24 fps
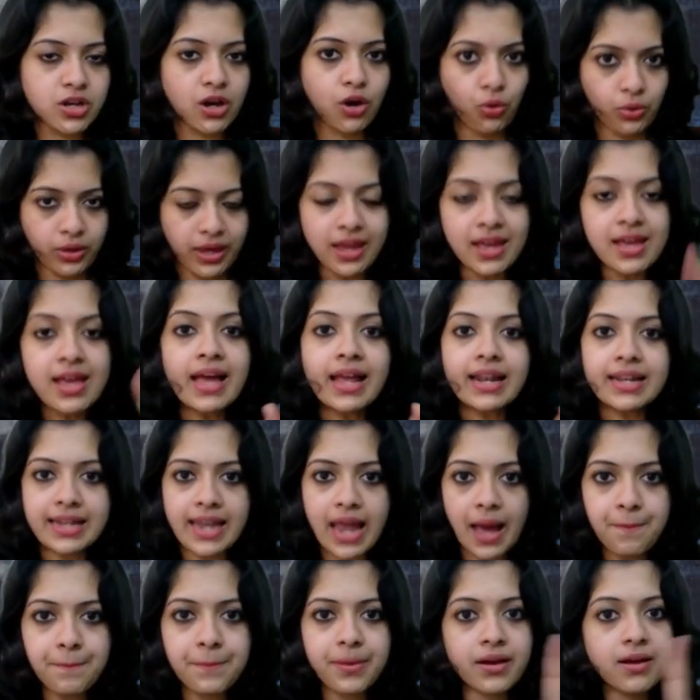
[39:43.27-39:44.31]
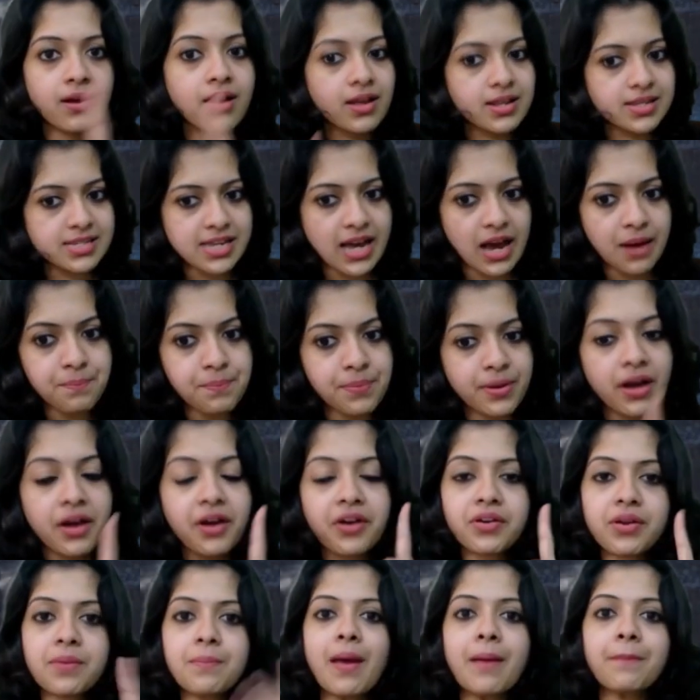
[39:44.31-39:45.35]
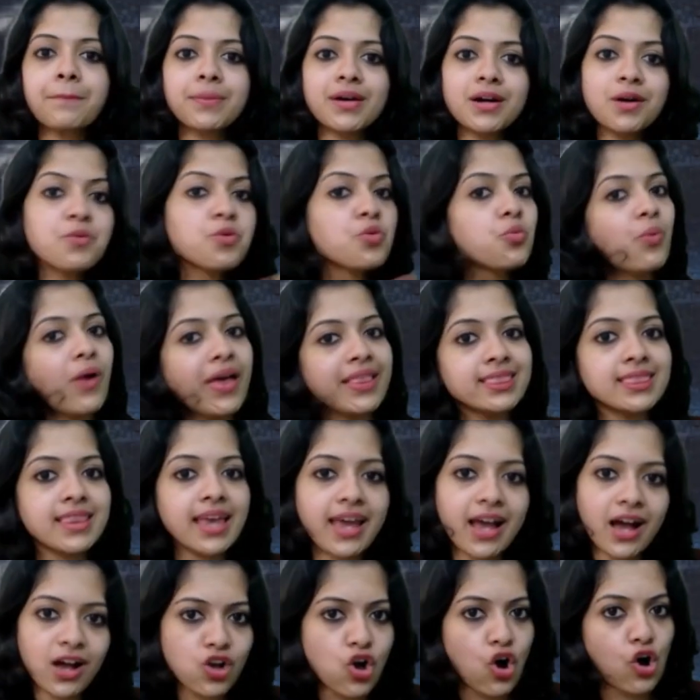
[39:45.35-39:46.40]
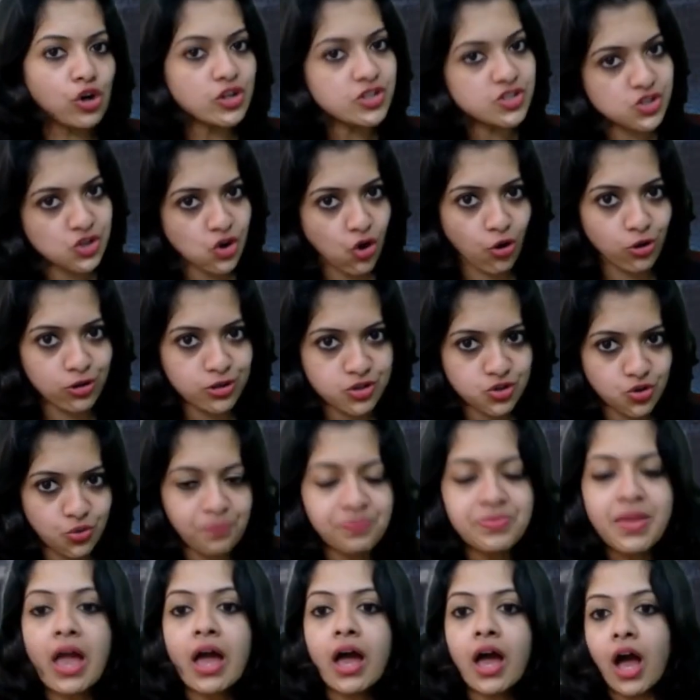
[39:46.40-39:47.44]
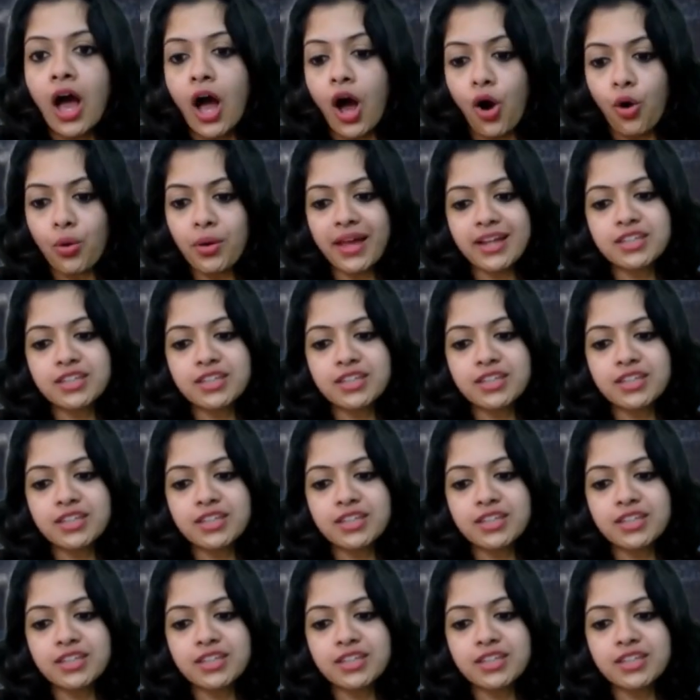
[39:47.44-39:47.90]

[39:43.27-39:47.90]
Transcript: Okay, lub, dub, remember when they are caused also. Okay